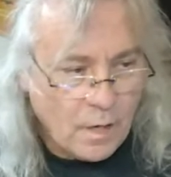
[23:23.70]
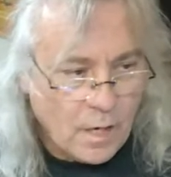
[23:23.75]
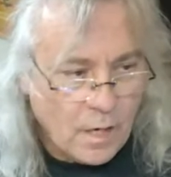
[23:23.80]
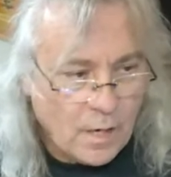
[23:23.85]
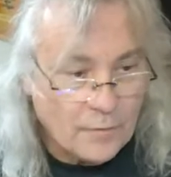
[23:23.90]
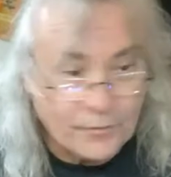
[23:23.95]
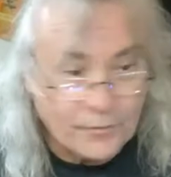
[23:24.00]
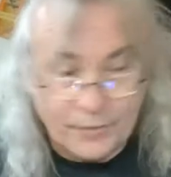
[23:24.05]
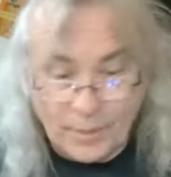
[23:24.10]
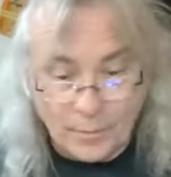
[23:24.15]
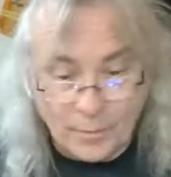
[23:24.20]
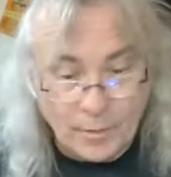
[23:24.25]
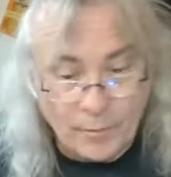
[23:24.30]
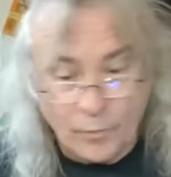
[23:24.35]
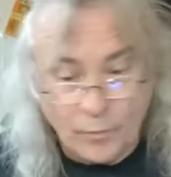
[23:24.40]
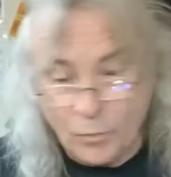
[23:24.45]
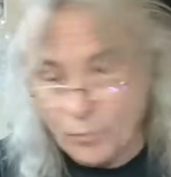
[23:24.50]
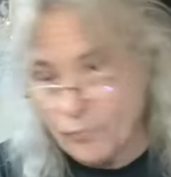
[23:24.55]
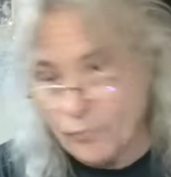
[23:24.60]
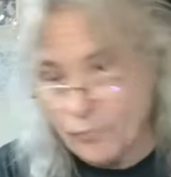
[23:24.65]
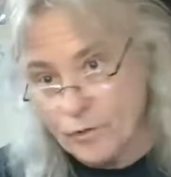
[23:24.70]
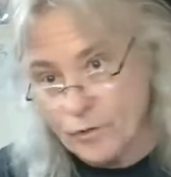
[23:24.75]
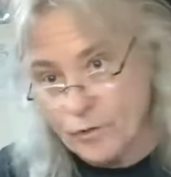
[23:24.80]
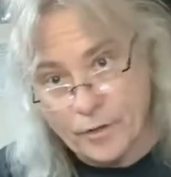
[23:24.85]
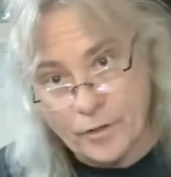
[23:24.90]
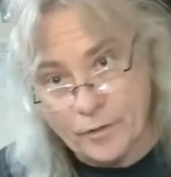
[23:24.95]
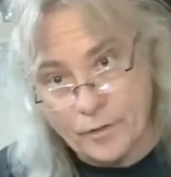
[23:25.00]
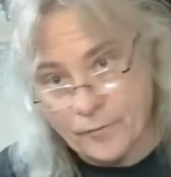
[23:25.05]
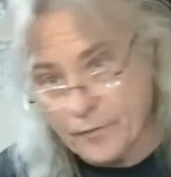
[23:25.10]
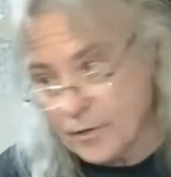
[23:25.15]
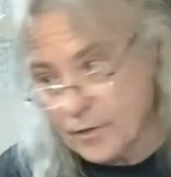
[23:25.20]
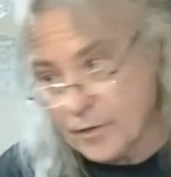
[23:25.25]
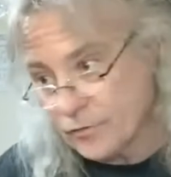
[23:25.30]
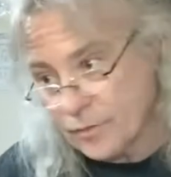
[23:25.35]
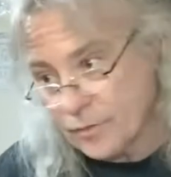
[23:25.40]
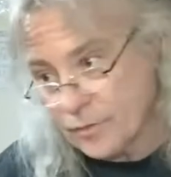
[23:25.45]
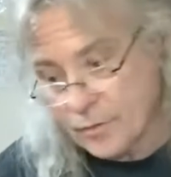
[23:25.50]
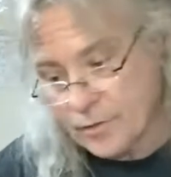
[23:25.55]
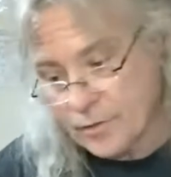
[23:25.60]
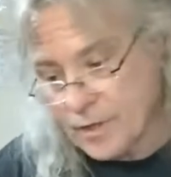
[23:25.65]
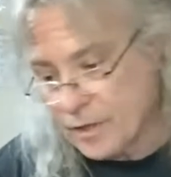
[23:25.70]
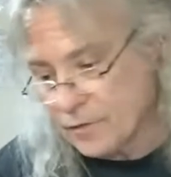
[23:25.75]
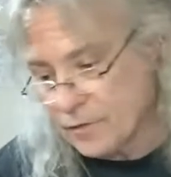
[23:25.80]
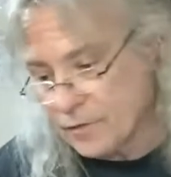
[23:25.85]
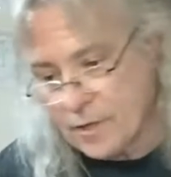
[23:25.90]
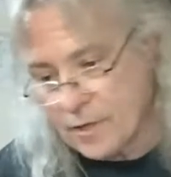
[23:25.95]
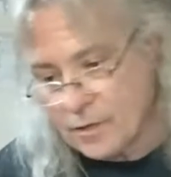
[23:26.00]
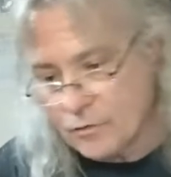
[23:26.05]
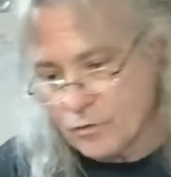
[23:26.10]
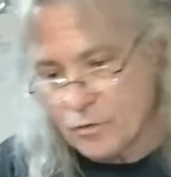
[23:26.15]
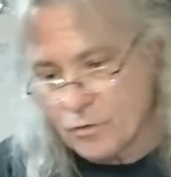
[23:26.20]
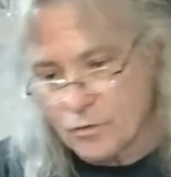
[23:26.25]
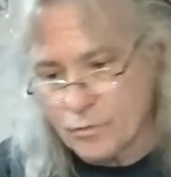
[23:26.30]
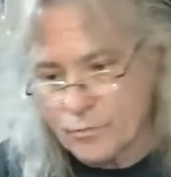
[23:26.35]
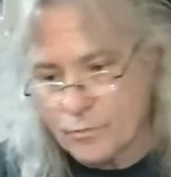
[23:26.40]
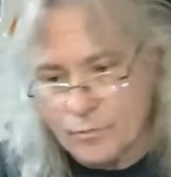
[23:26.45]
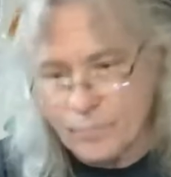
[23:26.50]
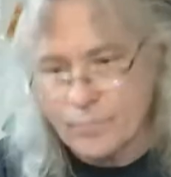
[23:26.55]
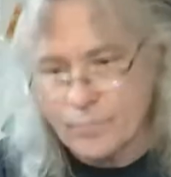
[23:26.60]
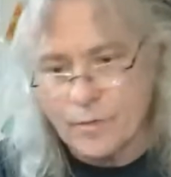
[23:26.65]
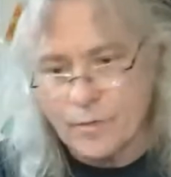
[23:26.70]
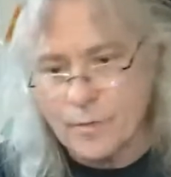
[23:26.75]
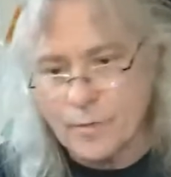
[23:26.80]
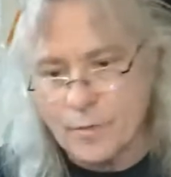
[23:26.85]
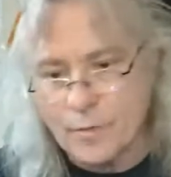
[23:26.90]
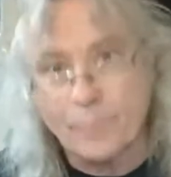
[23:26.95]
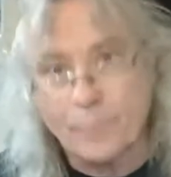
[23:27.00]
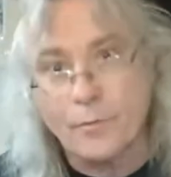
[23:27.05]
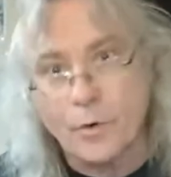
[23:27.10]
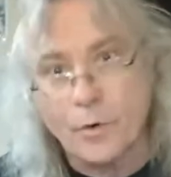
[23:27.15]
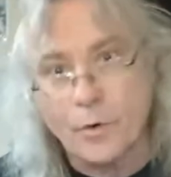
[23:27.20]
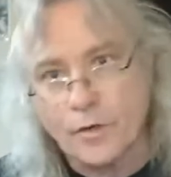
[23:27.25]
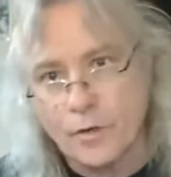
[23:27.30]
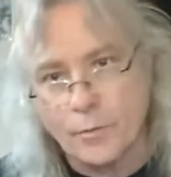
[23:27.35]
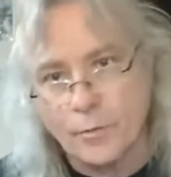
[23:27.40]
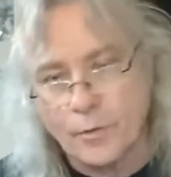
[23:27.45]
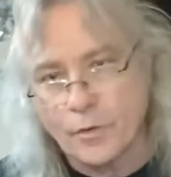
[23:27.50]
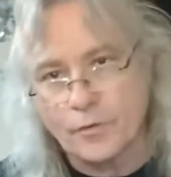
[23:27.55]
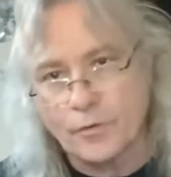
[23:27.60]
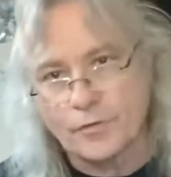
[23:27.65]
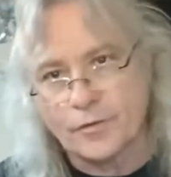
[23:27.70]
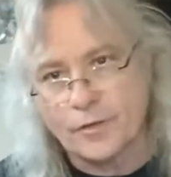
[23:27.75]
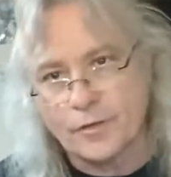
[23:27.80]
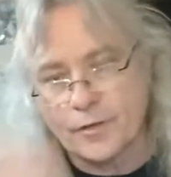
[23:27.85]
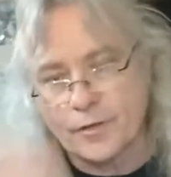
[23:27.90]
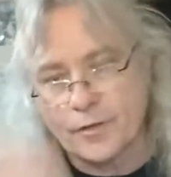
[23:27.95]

Some of them were really good friends. Some of them they knew him personally.